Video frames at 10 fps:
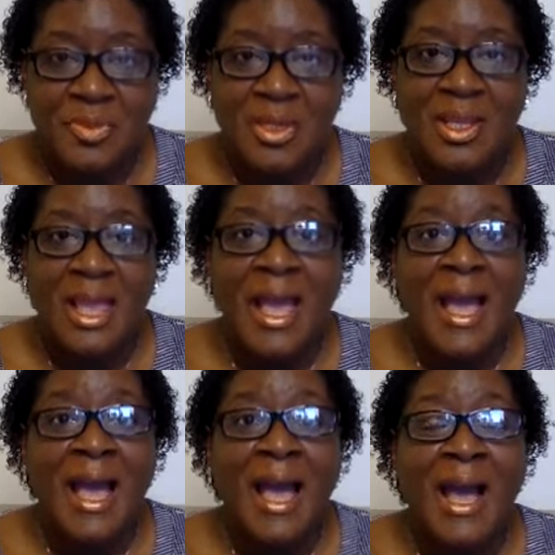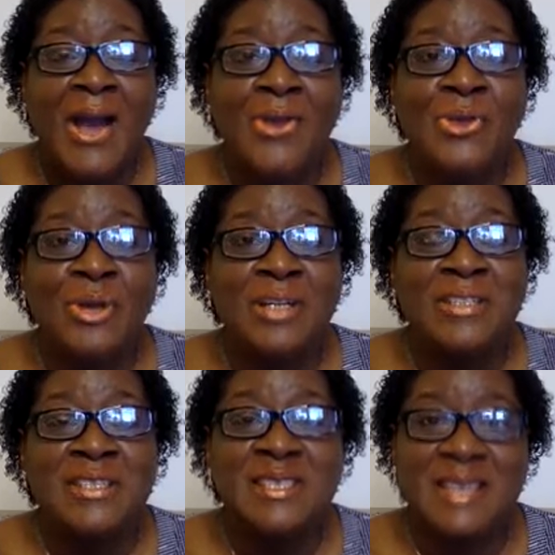Now you
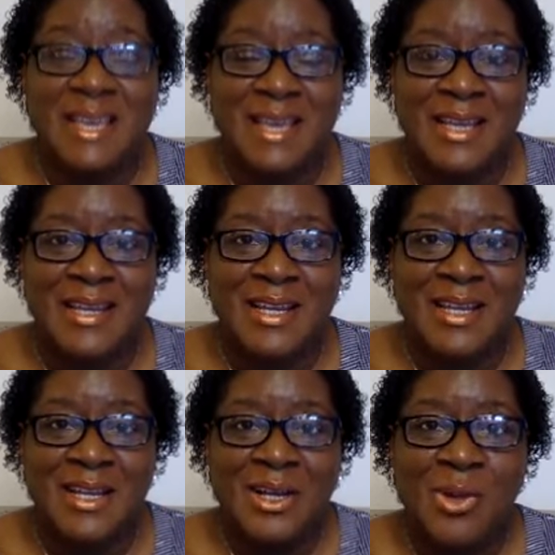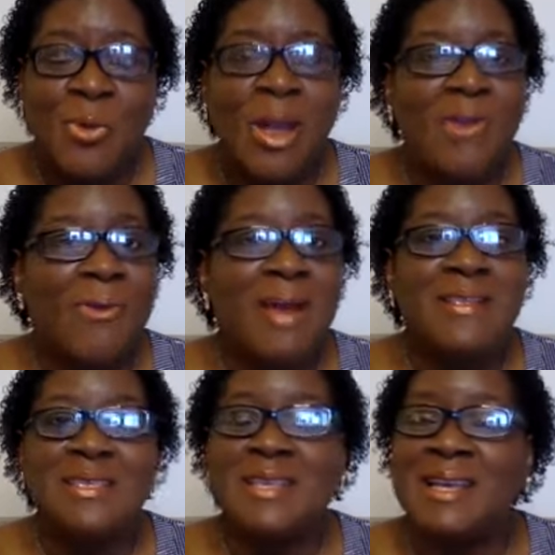understand why
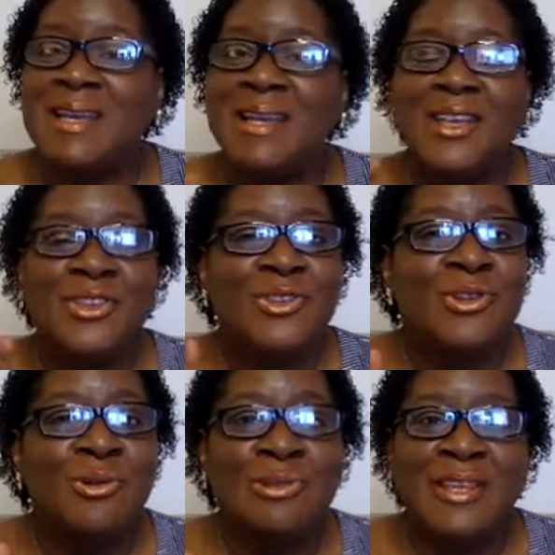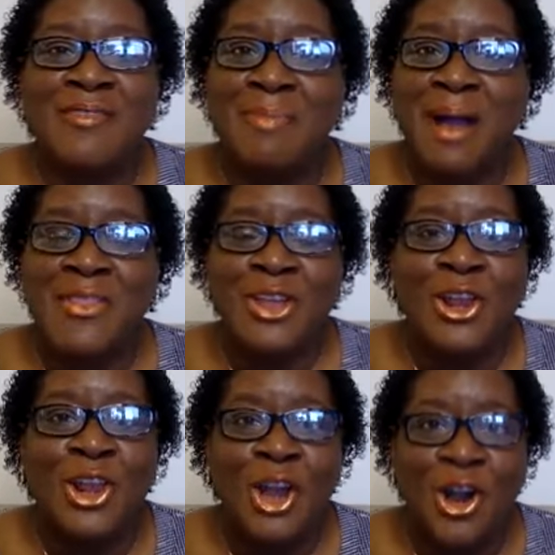Christ said you don't live by the
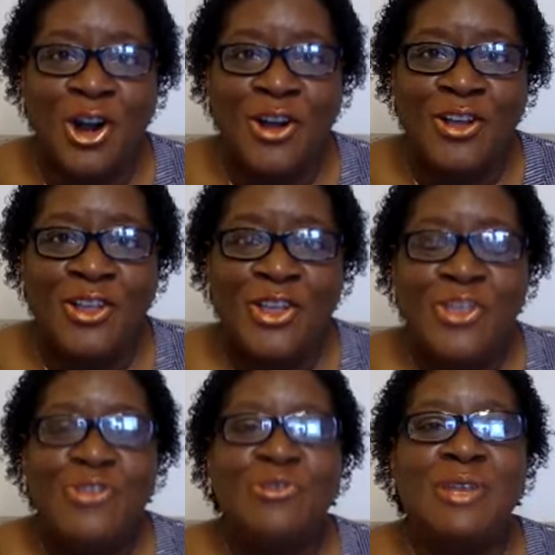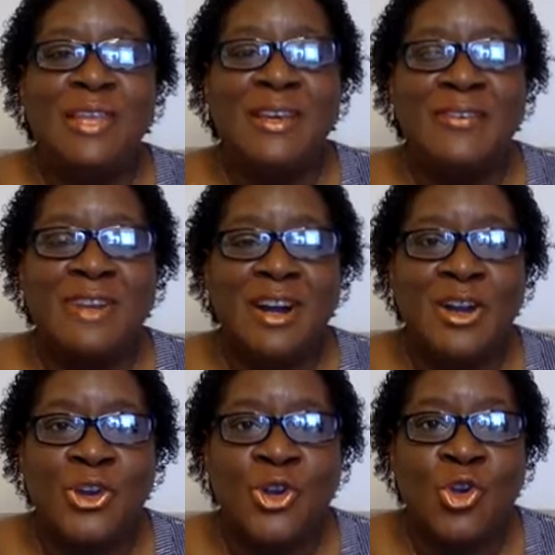law. You live
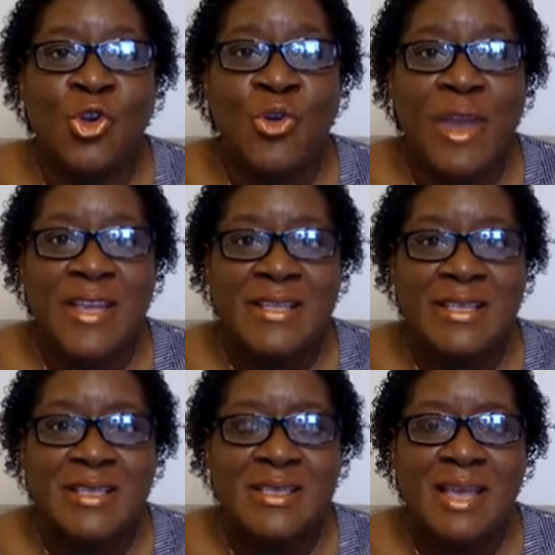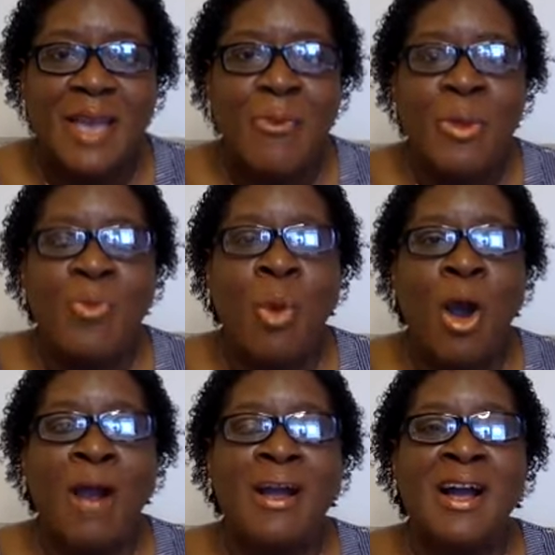under grace, and we
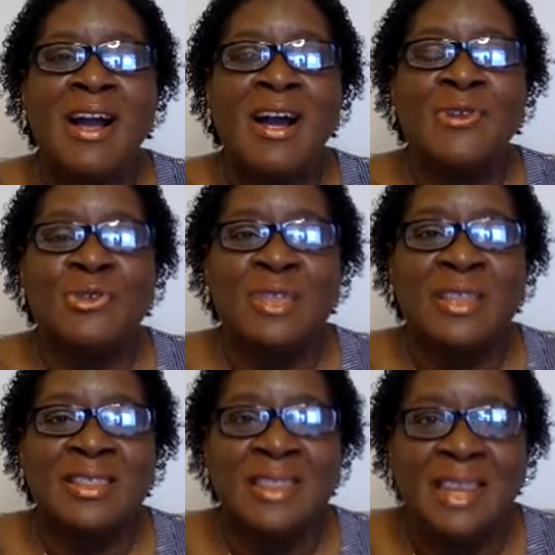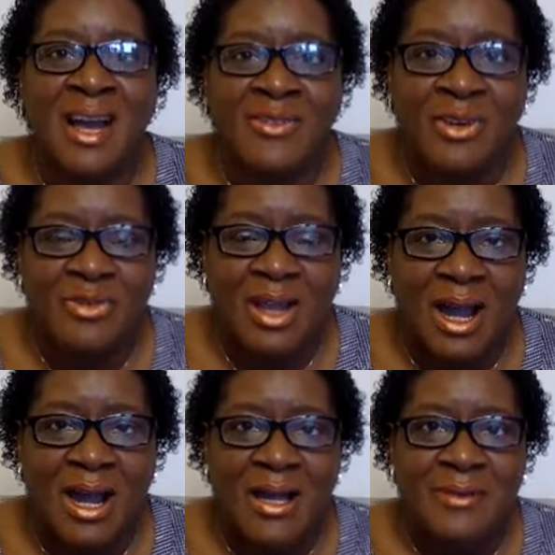walk under the love of
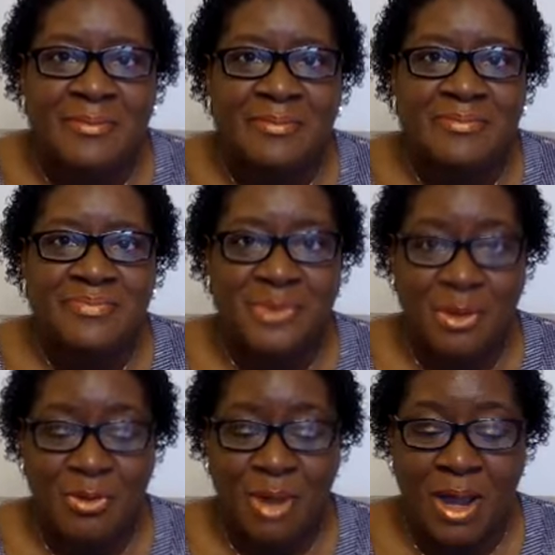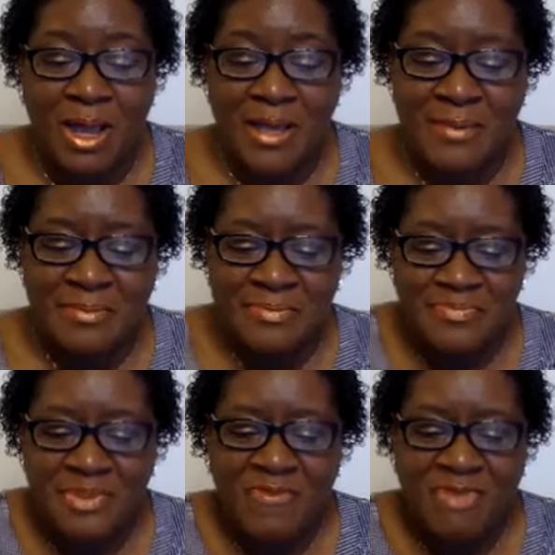God. All right?
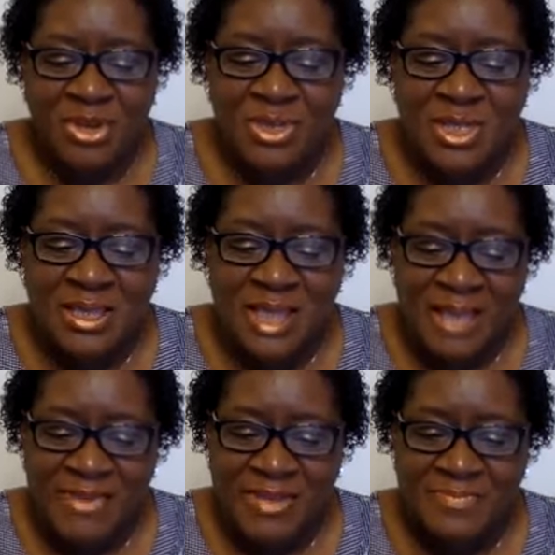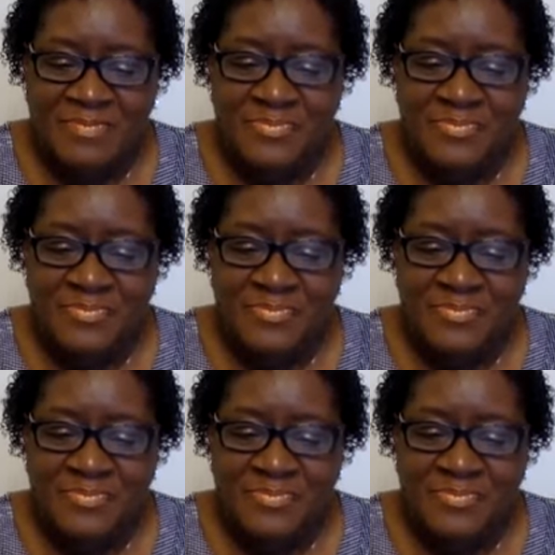Verse 11.